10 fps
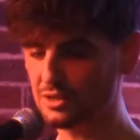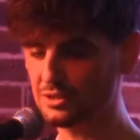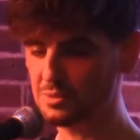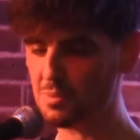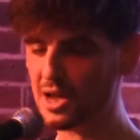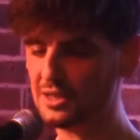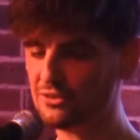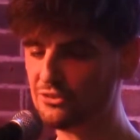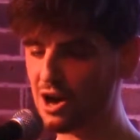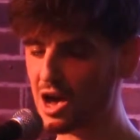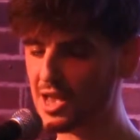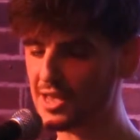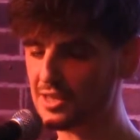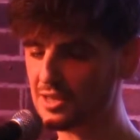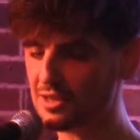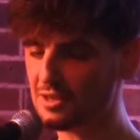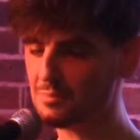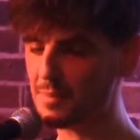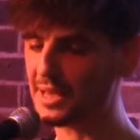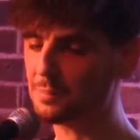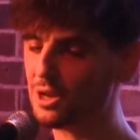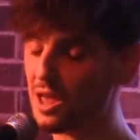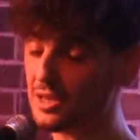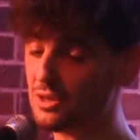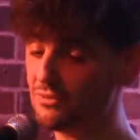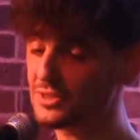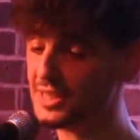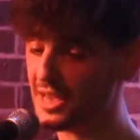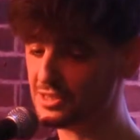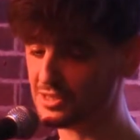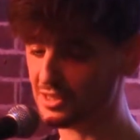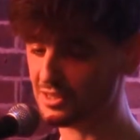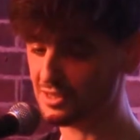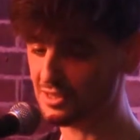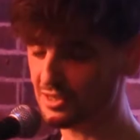Do you mind if I make polite conversation?